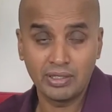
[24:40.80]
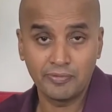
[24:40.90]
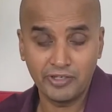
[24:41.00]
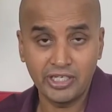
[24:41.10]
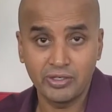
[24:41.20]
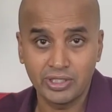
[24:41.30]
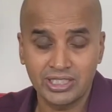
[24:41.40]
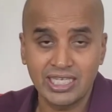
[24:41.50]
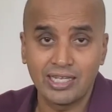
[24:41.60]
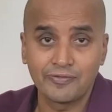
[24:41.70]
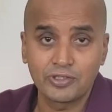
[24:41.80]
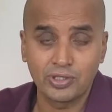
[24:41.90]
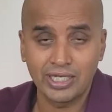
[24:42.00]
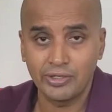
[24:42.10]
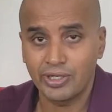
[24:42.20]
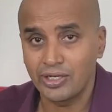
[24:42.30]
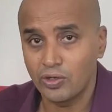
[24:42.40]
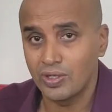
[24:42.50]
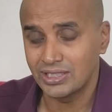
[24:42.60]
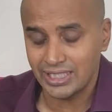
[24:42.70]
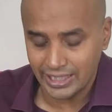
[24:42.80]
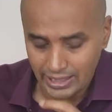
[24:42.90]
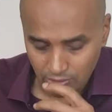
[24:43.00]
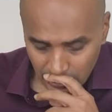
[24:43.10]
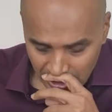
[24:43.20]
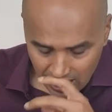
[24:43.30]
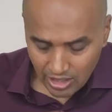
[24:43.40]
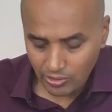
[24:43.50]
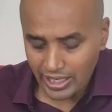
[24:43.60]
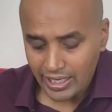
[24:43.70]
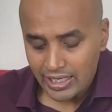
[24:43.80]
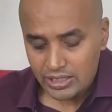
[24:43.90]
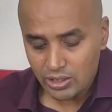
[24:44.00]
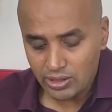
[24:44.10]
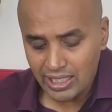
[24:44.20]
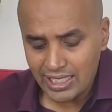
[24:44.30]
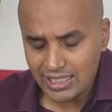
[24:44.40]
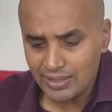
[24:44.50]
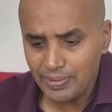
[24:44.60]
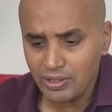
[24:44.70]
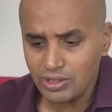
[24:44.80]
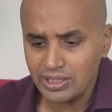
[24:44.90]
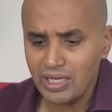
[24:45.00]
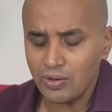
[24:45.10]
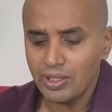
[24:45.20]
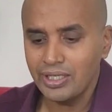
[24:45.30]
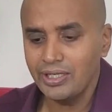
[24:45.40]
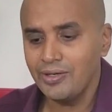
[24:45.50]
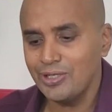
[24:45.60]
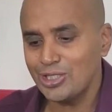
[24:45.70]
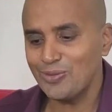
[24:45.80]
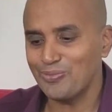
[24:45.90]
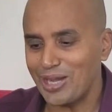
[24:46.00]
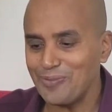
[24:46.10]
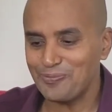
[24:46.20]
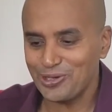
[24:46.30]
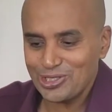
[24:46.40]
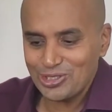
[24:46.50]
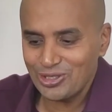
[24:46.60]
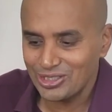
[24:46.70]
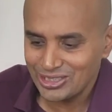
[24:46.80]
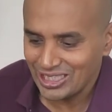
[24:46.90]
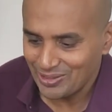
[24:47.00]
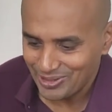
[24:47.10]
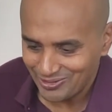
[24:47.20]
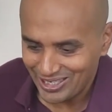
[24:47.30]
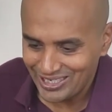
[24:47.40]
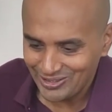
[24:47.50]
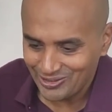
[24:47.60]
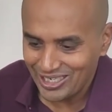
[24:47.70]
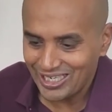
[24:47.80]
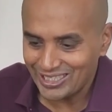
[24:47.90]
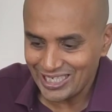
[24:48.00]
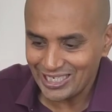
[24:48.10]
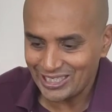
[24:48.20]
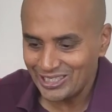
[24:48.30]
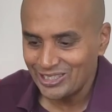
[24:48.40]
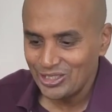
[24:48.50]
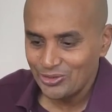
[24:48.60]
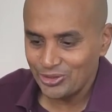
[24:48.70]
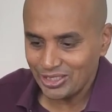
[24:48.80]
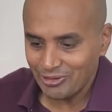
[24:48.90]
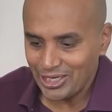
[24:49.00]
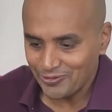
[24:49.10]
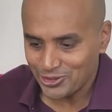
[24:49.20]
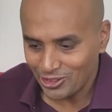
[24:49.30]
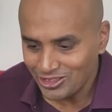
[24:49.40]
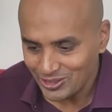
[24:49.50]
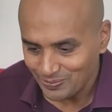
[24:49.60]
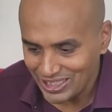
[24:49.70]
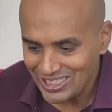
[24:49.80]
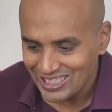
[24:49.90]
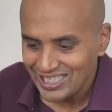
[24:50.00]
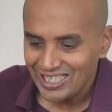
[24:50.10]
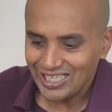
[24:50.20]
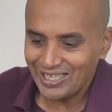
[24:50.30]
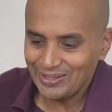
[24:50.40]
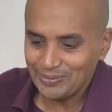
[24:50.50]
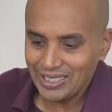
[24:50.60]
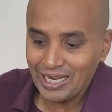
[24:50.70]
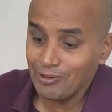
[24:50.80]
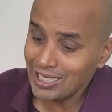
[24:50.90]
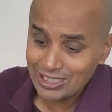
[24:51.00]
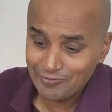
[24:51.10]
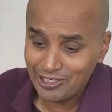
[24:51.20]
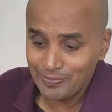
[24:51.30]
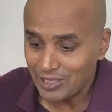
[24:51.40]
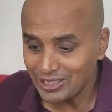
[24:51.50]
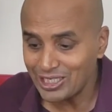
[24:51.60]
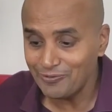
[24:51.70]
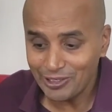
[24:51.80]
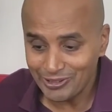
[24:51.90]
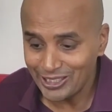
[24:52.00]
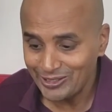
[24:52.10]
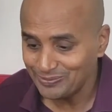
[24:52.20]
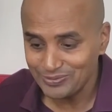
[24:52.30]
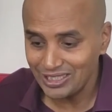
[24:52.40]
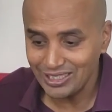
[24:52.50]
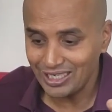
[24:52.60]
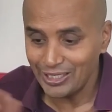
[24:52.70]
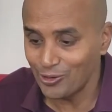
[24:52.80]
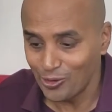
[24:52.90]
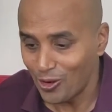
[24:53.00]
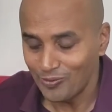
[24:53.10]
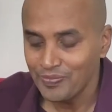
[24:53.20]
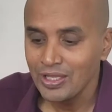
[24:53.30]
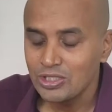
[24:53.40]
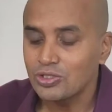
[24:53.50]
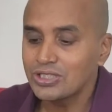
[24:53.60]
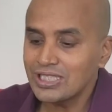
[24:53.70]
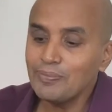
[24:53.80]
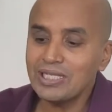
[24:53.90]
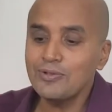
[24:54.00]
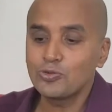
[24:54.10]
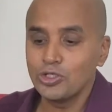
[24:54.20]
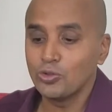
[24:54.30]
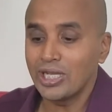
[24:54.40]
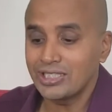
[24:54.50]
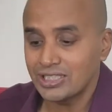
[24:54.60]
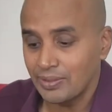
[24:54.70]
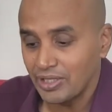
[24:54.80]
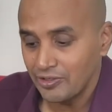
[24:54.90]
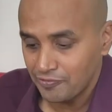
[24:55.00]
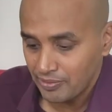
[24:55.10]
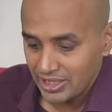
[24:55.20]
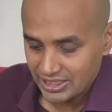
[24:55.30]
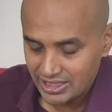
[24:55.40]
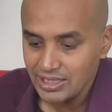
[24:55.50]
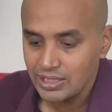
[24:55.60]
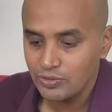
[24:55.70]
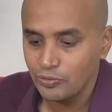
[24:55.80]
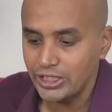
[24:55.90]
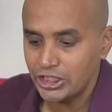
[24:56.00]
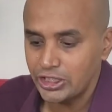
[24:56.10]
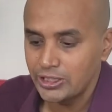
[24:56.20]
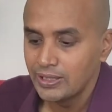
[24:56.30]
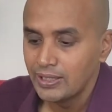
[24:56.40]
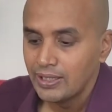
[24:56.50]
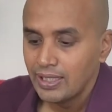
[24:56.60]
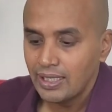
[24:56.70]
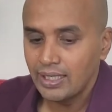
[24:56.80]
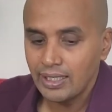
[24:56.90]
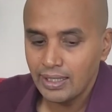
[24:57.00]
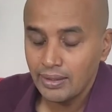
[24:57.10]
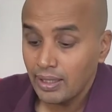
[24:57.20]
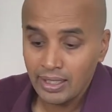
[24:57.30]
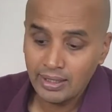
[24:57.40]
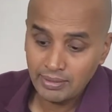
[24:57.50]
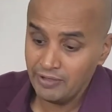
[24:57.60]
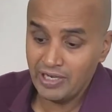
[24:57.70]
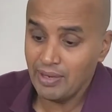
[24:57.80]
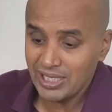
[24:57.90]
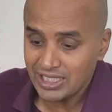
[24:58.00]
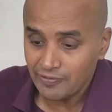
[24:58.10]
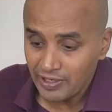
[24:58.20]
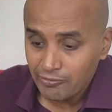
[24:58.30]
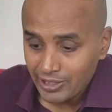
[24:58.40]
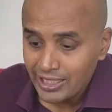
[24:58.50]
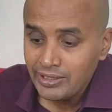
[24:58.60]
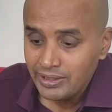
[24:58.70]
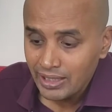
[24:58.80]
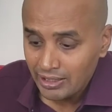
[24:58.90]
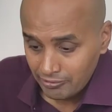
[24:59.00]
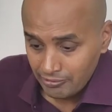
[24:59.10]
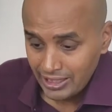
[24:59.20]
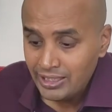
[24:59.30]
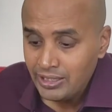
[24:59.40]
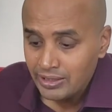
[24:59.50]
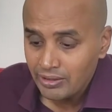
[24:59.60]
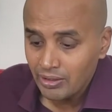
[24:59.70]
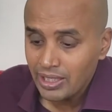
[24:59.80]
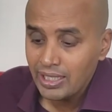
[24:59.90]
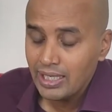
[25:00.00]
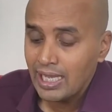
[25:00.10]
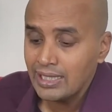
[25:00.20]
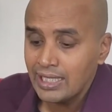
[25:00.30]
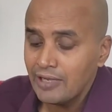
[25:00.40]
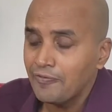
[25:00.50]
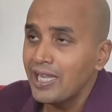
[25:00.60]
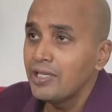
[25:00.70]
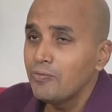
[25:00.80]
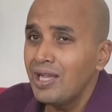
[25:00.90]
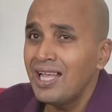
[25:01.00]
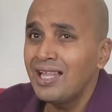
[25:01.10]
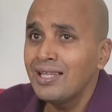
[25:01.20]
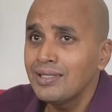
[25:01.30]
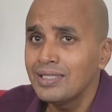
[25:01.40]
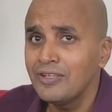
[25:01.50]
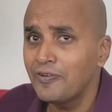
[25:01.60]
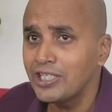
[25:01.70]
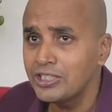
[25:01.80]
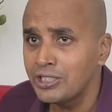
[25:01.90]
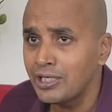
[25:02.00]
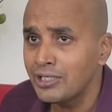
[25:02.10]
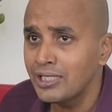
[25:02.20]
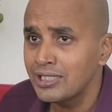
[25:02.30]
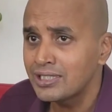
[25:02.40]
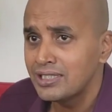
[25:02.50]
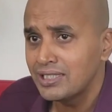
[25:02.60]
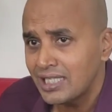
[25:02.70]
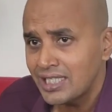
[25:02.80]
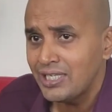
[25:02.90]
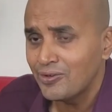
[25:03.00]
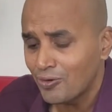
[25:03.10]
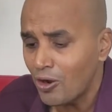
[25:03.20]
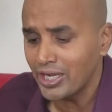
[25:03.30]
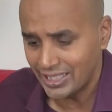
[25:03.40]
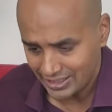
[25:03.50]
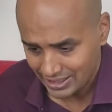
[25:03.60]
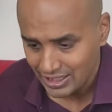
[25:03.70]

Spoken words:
video itself so that you can go and check it out. Okay, so that's about, now, here is my personal dilemma, right? Okay, and take it with a grain of salt, please. And I'll ask very bluntly, I don't know. So sometimes we do get some informations which Even I myself, I read, okay, and then I find, well, if I share, there's nothing wrong in it.